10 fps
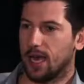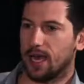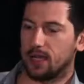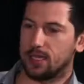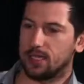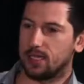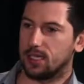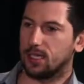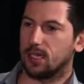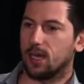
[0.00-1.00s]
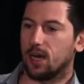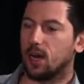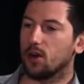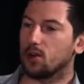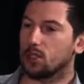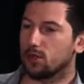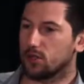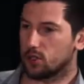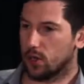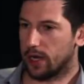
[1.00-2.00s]
and they see hundreds of
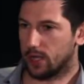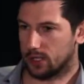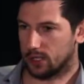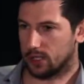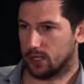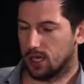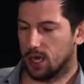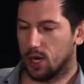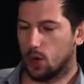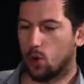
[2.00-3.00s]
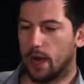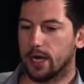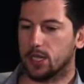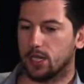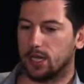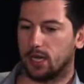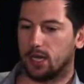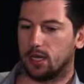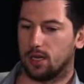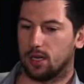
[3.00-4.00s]
traders who actually